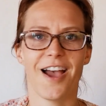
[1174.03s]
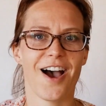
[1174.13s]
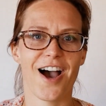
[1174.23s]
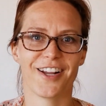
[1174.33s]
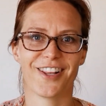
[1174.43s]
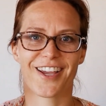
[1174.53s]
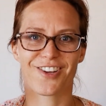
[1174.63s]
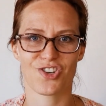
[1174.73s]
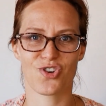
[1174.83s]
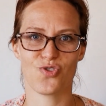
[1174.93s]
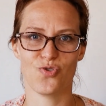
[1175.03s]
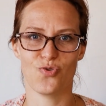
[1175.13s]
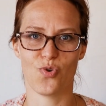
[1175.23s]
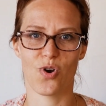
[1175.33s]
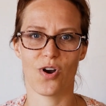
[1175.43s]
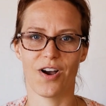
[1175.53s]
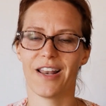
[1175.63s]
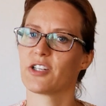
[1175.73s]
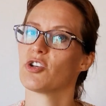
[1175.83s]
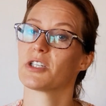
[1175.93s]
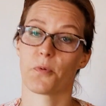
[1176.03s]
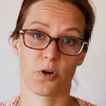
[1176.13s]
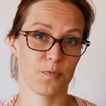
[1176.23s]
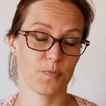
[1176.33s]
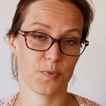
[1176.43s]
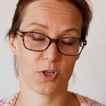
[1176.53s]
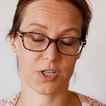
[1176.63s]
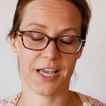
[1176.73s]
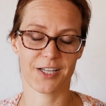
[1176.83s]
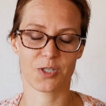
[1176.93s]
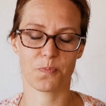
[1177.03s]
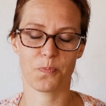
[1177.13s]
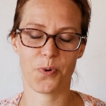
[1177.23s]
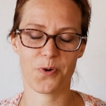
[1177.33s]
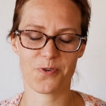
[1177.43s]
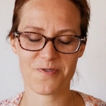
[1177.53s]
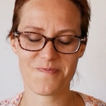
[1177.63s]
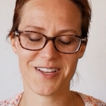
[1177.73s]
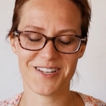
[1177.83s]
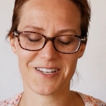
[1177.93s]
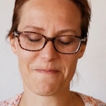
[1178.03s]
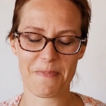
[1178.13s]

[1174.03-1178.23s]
I like to experiment.